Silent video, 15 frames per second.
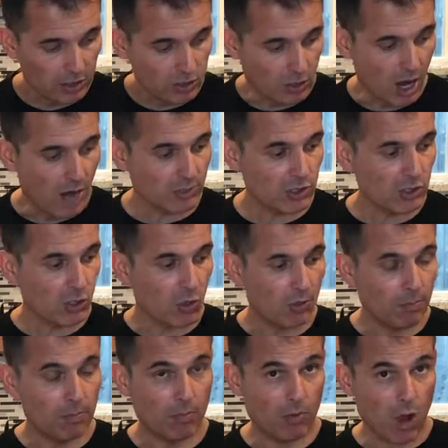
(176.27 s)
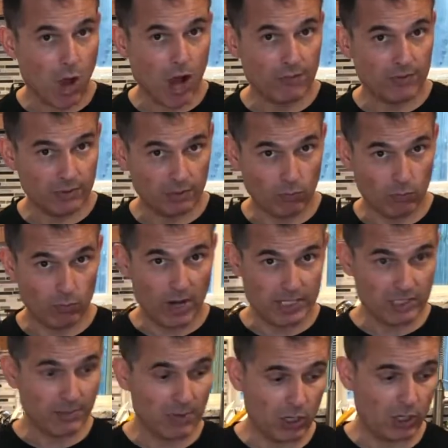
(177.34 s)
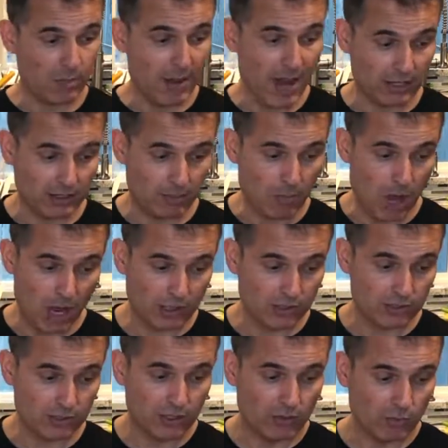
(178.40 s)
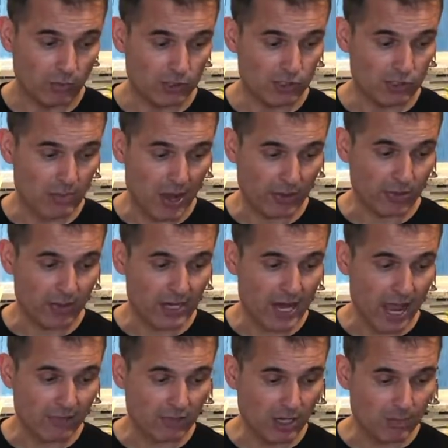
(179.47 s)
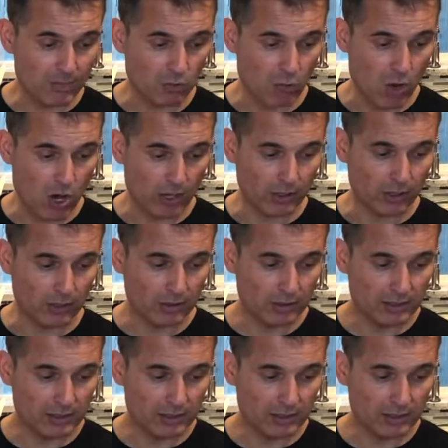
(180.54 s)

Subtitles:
So I'm just going off the recipe on the back of the box, which is about 3.5 cups of water,